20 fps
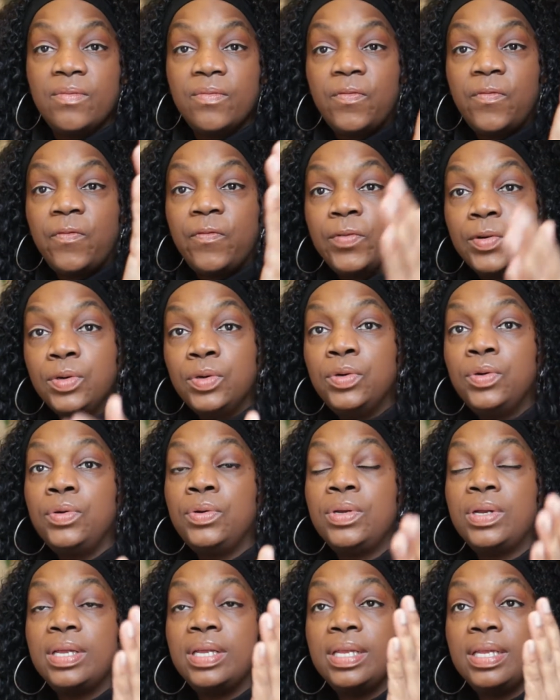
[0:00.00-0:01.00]

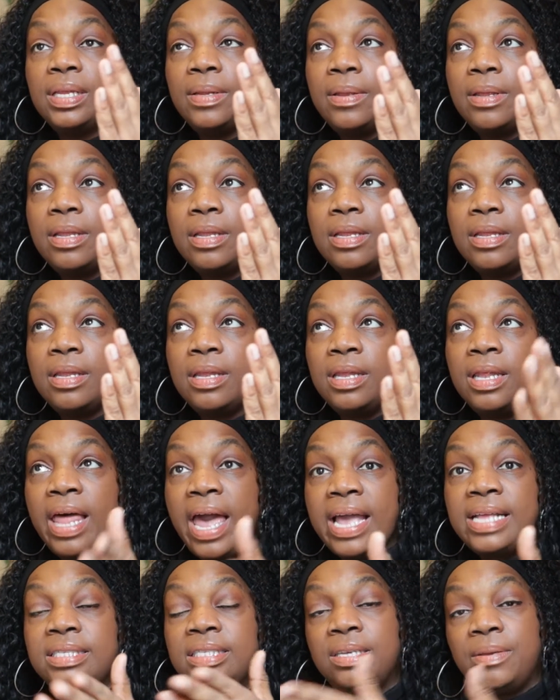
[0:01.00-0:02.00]
food
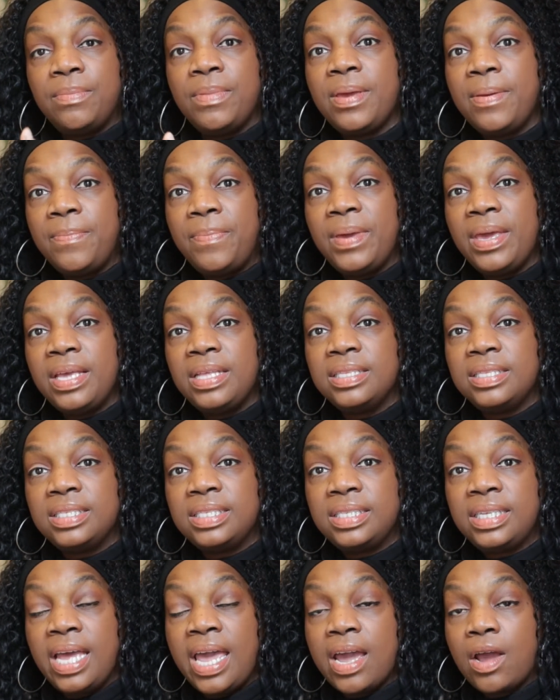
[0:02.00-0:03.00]
led to me being
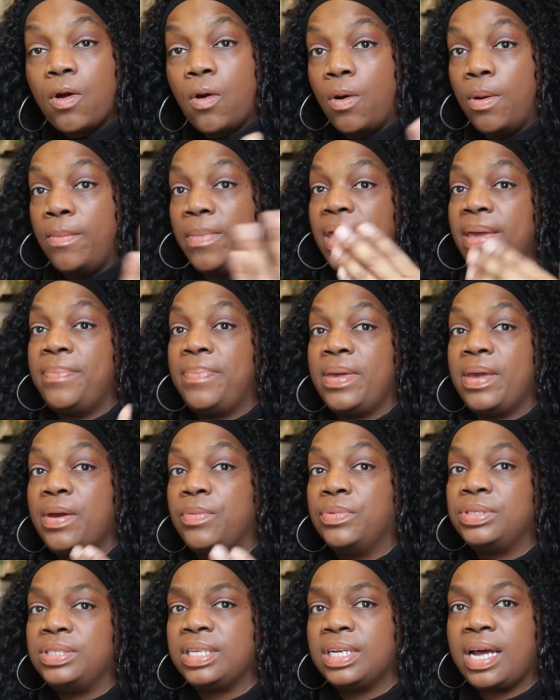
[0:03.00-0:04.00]
sick, or maybe
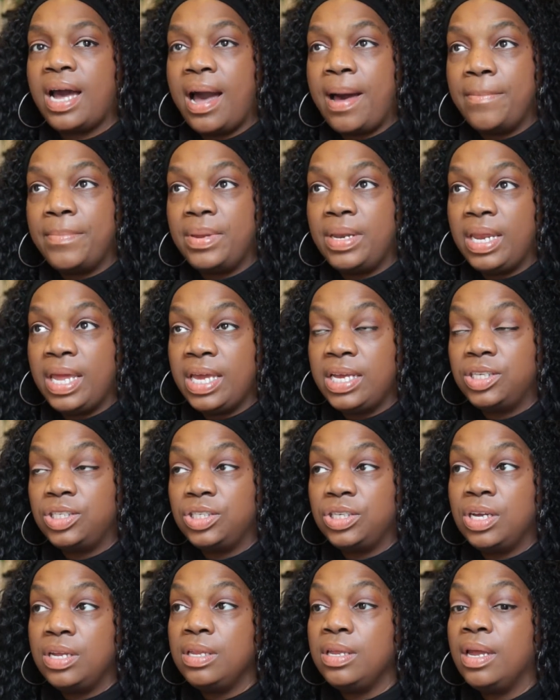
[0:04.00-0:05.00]
it was the
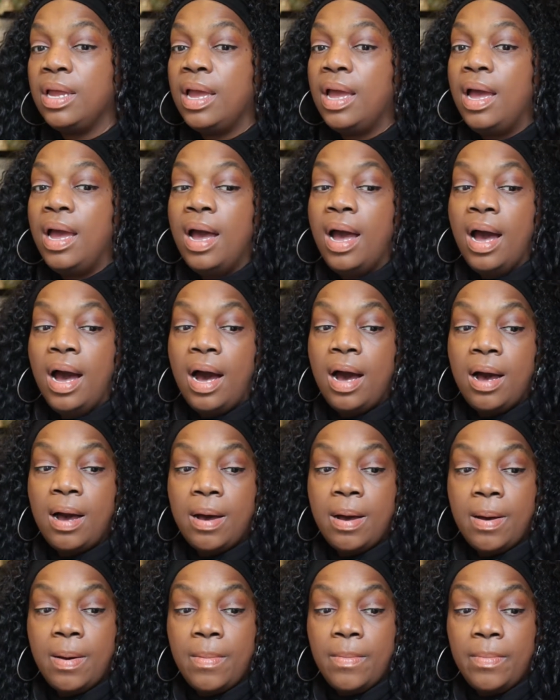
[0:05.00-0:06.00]
combination.
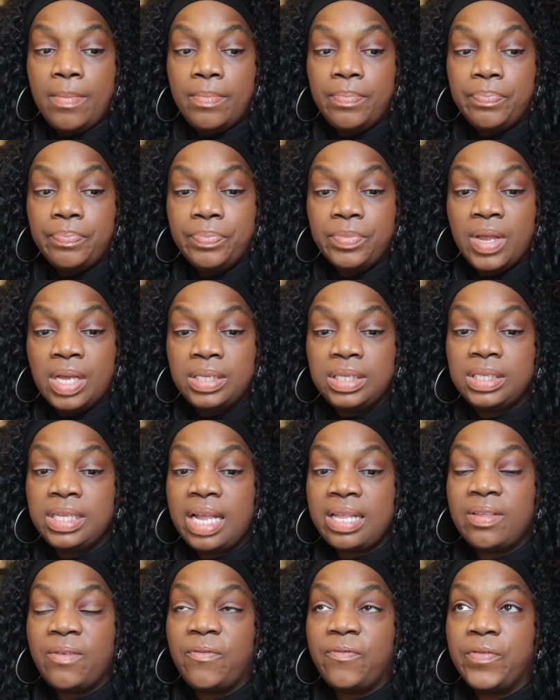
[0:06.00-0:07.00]
Um, this is
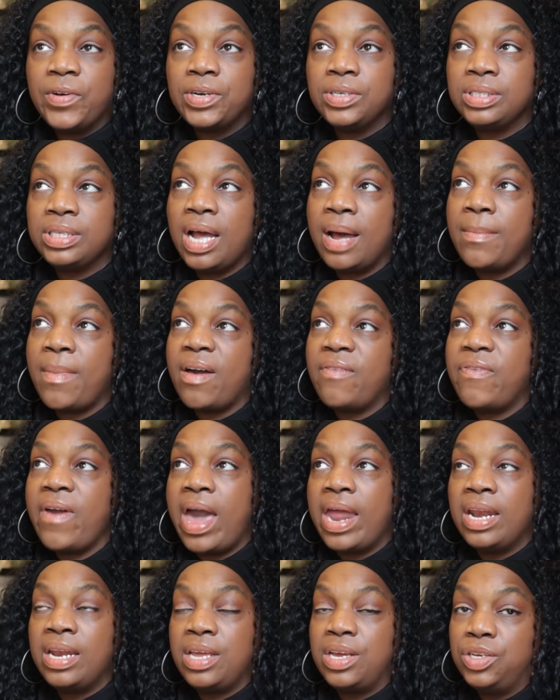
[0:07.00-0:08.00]
not the first time I've
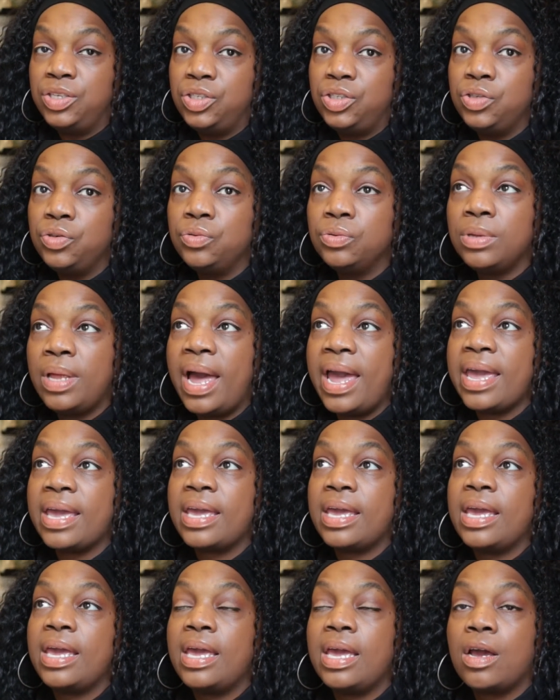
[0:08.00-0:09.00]
had an issue
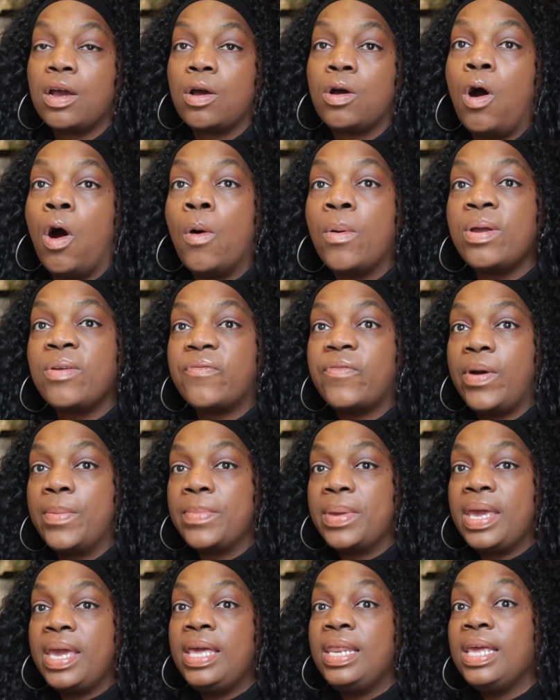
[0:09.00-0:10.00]
like going
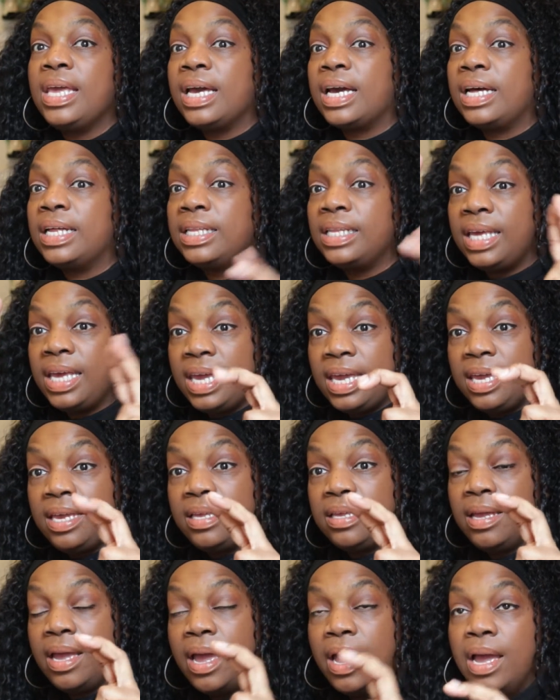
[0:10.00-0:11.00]
from eating
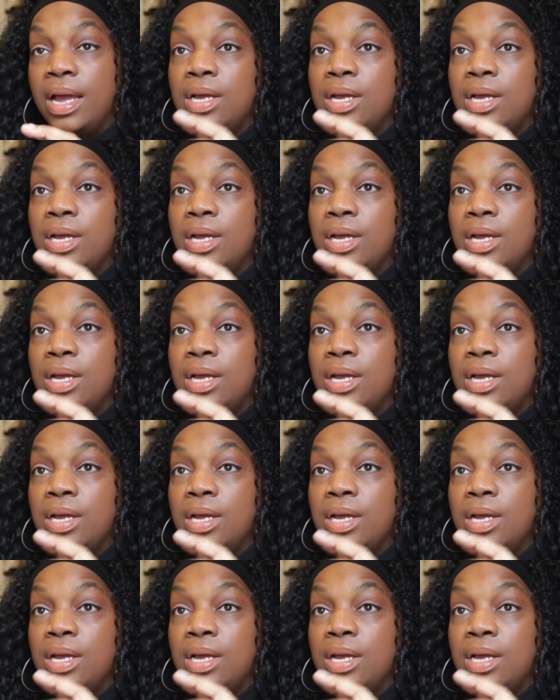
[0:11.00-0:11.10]
clean